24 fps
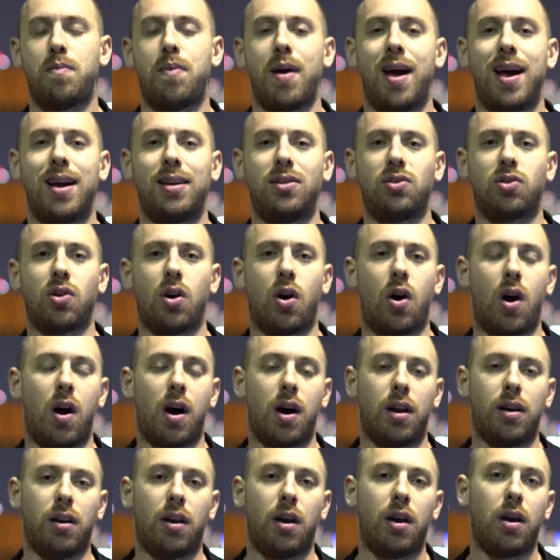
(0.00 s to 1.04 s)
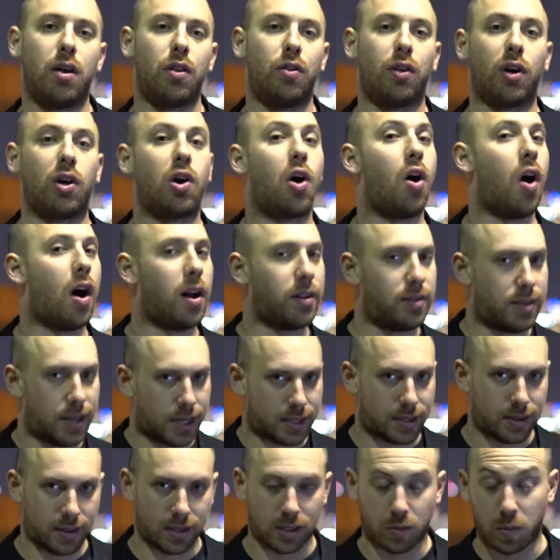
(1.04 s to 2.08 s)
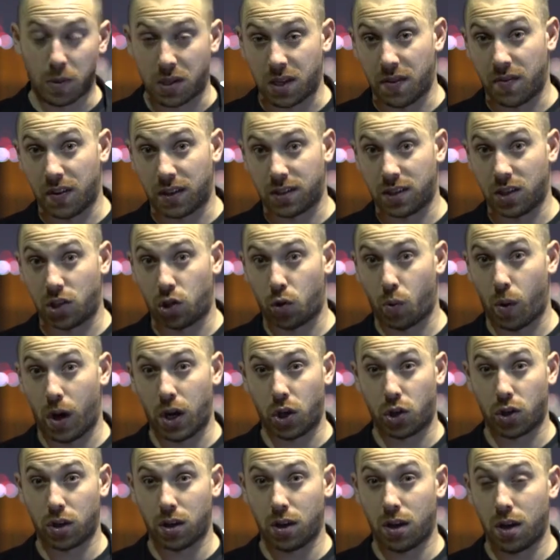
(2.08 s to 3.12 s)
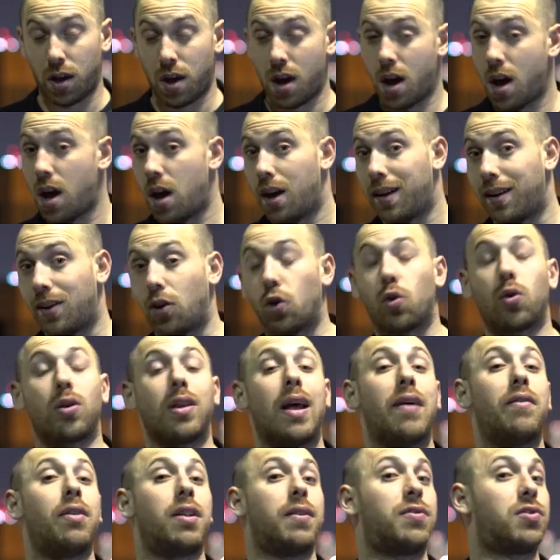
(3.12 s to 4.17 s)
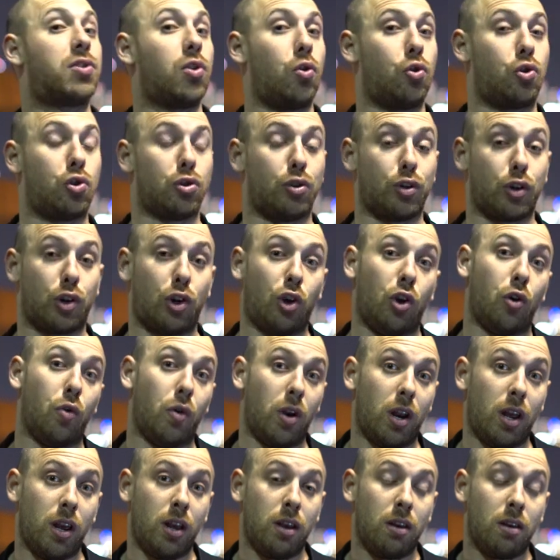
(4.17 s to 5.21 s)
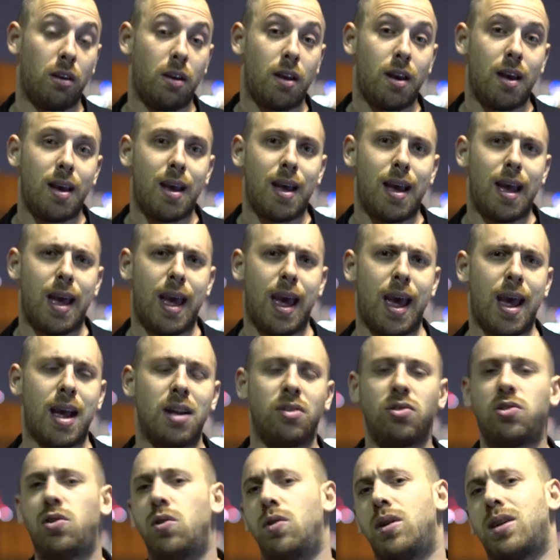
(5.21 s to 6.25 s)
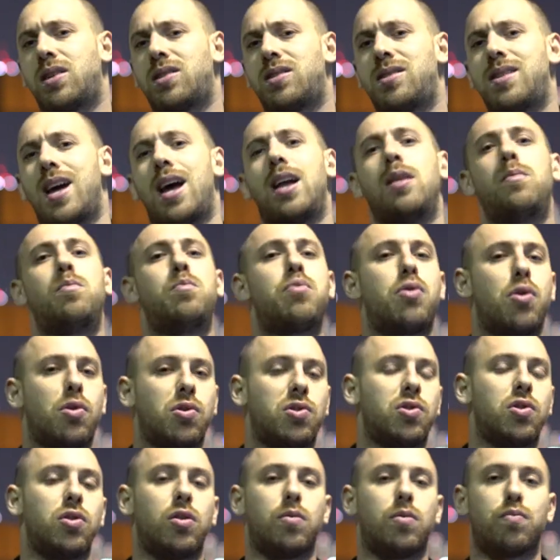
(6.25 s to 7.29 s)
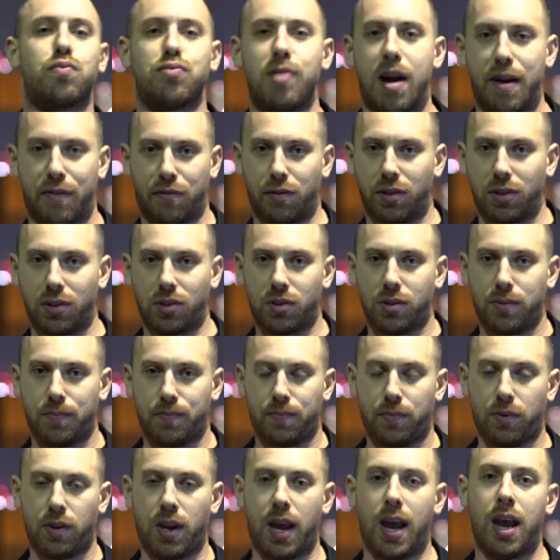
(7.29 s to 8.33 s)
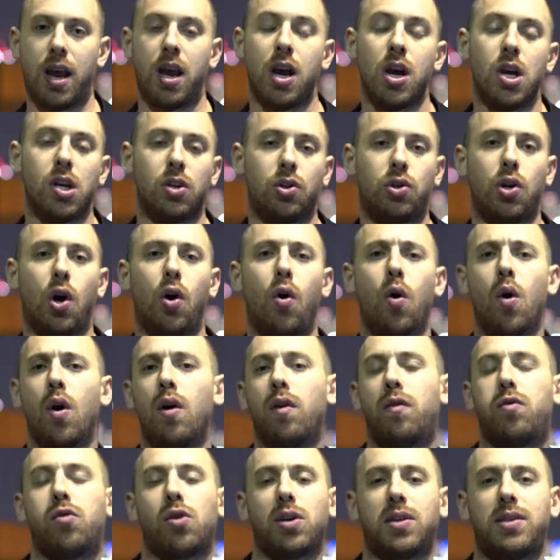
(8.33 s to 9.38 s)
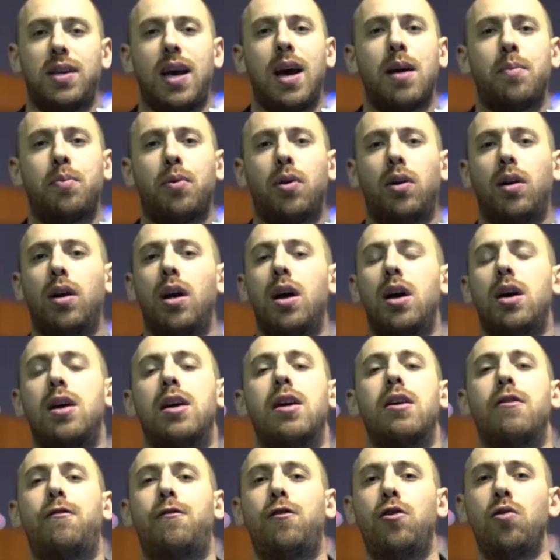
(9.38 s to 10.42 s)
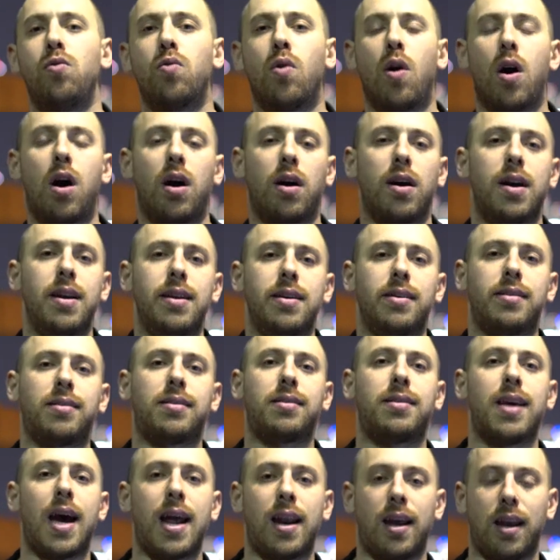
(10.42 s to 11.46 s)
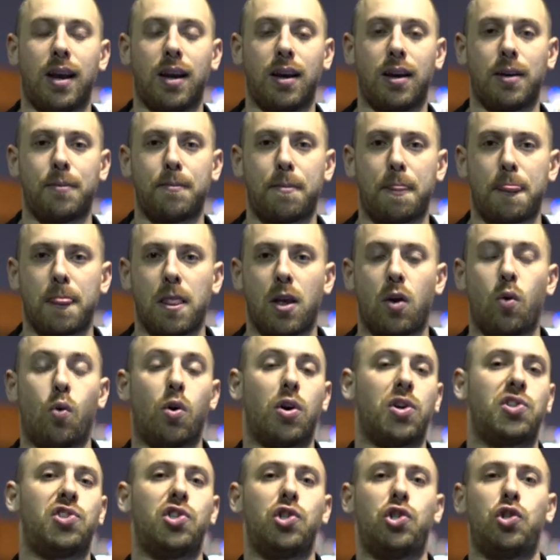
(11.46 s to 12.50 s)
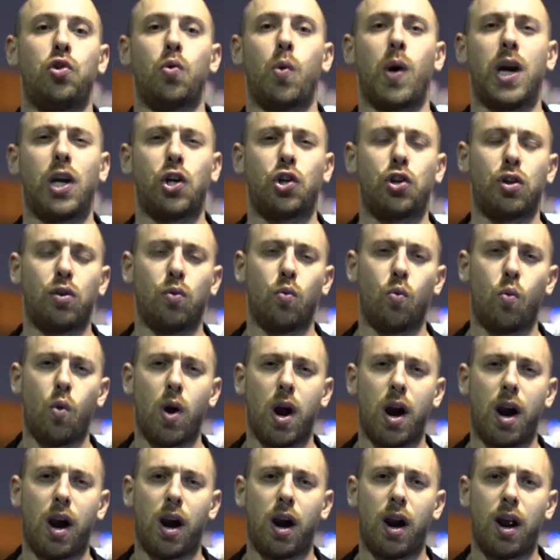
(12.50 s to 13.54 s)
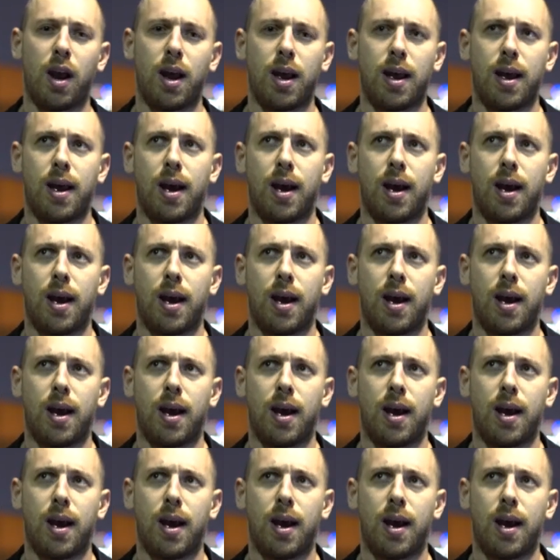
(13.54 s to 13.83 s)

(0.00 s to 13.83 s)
depends on the context of the specific situation, your level of social acuity, and to an extent, personal preference, okay? So for example, if you are in a setting or a situation where